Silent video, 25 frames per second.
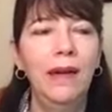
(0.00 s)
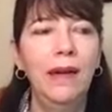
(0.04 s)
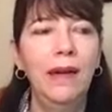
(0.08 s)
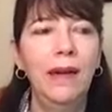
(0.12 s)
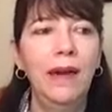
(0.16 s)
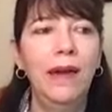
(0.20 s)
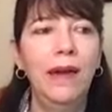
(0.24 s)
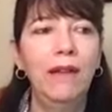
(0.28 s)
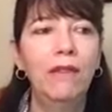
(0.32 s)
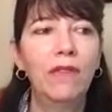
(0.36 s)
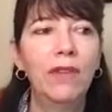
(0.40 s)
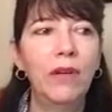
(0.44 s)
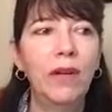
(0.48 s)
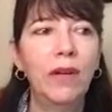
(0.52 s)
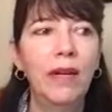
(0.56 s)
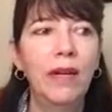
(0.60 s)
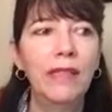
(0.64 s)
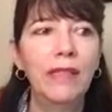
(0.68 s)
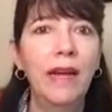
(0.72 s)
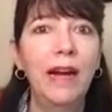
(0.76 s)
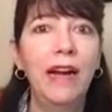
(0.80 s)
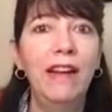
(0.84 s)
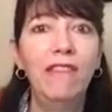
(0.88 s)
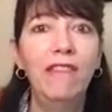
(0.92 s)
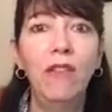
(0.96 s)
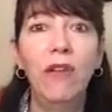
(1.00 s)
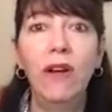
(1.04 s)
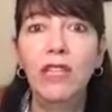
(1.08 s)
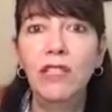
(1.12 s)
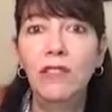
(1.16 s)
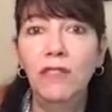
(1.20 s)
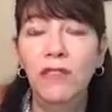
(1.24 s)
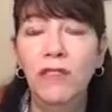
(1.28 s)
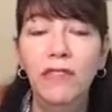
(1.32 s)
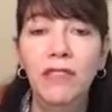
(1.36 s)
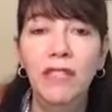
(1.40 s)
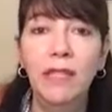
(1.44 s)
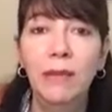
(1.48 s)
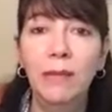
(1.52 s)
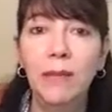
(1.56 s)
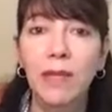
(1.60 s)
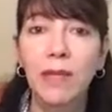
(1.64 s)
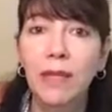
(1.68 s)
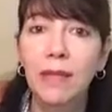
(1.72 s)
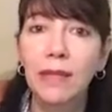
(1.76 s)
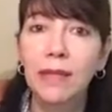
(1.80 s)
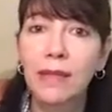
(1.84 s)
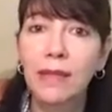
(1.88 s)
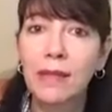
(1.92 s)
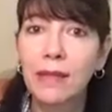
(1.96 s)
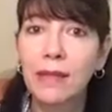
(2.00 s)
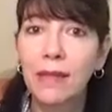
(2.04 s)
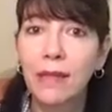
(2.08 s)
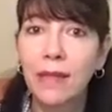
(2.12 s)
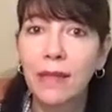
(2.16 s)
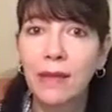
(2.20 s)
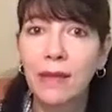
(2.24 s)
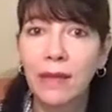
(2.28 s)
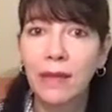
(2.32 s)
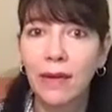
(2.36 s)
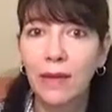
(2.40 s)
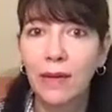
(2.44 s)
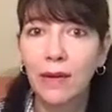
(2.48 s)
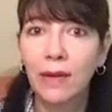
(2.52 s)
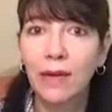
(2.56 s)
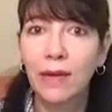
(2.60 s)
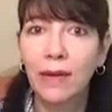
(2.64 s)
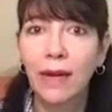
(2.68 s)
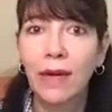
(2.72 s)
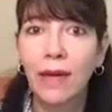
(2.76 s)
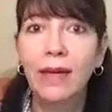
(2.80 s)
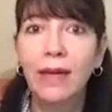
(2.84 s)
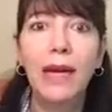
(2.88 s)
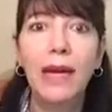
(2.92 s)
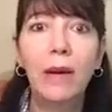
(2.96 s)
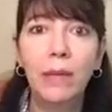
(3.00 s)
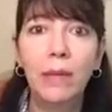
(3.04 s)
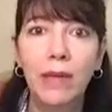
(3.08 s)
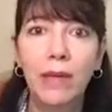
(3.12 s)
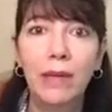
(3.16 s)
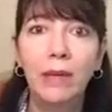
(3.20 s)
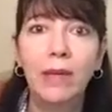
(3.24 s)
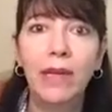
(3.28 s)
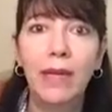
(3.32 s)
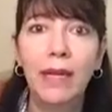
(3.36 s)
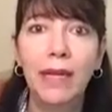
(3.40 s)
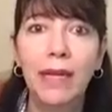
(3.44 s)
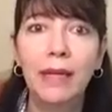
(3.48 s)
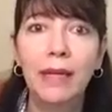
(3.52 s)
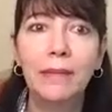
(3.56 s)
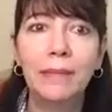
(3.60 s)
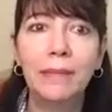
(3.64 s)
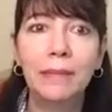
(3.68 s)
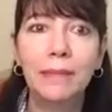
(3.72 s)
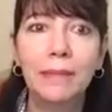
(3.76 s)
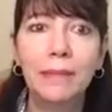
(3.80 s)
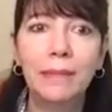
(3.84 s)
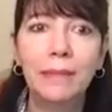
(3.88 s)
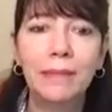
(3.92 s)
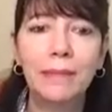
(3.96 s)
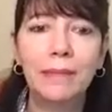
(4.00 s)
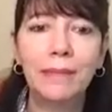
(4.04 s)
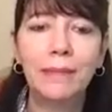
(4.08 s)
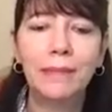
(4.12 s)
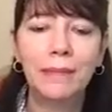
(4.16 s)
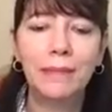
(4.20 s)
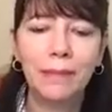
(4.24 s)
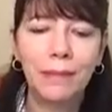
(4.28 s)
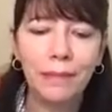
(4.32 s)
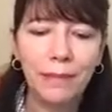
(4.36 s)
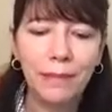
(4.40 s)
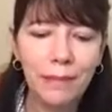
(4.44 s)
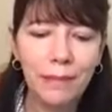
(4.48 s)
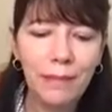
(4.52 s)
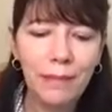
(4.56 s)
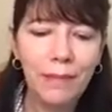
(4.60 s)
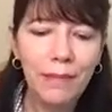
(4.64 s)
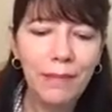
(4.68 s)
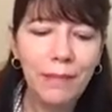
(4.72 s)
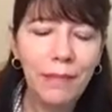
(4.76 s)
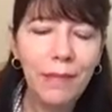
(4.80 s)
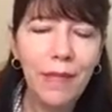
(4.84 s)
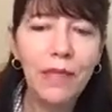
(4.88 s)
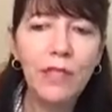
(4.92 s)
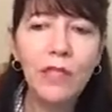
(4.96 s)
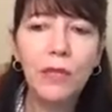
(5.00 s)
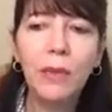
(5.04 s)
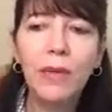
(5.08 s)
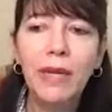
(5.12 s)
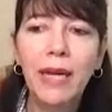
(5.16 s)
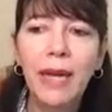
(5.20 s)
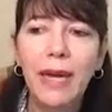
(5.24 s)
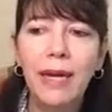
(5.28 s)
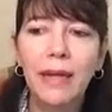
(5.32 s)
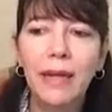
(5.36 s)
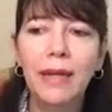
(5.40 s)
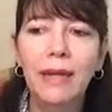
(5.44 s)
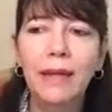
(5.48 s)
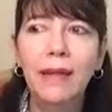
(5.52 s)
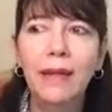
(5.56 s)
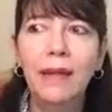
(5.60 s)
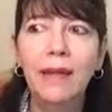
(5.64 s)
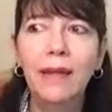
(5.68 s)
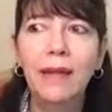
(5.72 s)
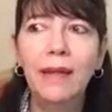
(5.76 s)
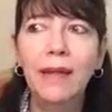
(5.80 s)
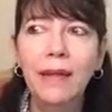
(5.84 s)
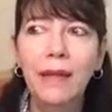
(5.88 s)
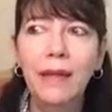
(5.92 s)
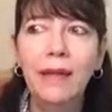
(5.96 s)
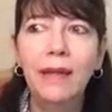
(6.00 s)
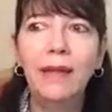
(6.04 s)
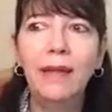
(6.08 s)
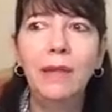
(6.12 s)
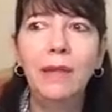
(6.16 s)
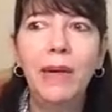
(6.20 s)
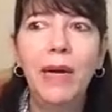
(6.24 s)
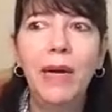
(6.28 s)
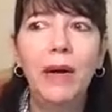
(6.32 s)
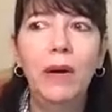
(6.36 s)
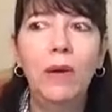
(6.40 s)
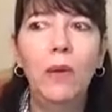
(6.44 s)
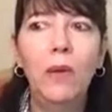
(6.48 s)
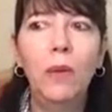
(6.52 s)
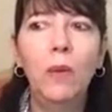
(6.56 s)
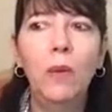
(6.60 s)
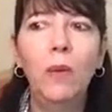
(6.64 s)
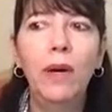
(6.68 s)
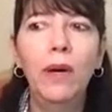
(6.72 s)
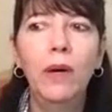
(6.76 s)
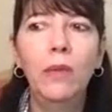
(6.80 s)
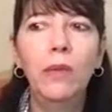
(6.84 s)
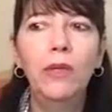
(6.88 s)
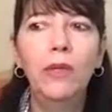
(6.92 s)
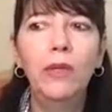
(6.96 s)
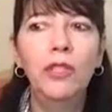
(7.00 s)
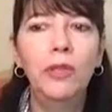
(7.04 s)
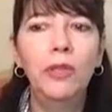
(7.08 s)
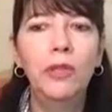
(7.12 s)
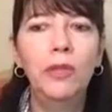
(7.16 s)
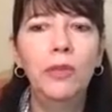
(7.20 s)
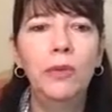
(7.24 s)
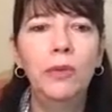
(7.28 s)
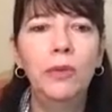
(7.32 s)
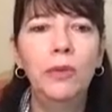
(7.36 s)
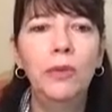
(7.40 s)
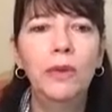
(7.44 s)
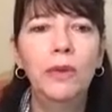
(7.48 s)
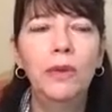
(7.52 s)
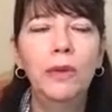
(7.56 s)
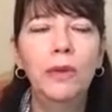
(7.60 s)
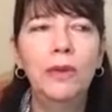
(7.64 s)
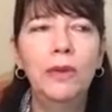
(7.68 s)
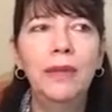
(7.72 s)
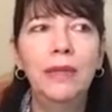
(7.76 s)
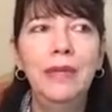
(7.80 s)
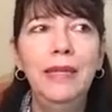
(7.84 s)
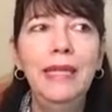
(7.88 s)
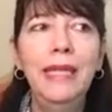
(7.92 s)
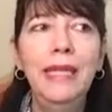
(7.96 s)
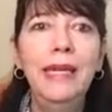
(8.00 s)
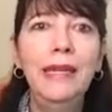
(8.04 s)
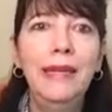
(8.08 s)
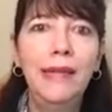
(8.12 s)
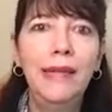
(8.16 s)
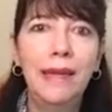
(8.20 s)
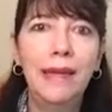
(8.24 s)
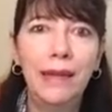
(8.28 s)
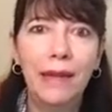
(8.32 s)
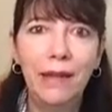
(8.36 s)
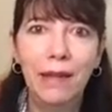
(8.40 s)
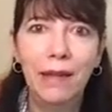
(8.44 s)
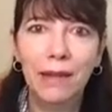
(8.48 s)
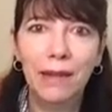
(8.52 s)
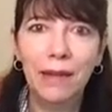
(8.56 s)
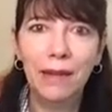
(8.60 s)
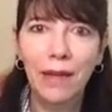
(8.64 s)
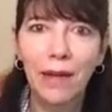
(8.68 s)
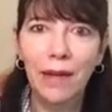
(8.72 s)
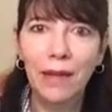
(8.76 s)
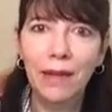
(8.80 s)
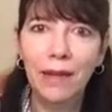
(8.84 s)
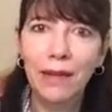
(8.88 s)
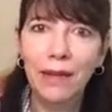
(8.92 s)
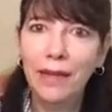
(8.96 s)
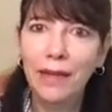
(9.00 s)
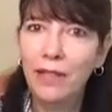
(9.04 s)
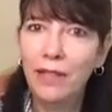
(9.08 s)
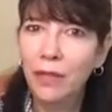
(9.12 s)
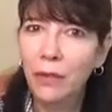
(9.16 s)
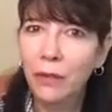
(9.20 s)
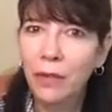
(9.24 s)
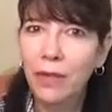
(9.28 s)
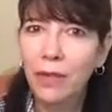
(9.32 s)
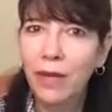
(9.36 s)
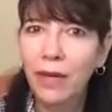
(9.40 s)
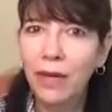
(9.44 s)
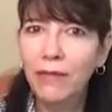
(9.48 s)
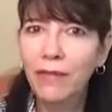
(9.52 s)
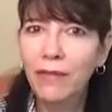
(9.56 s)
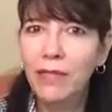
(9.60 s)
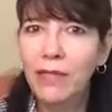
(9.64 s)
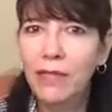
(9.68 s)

and realize I've lost 15 minutes in there and now I'm going to be late. So again, thinking about where would you need an analog clock in your life to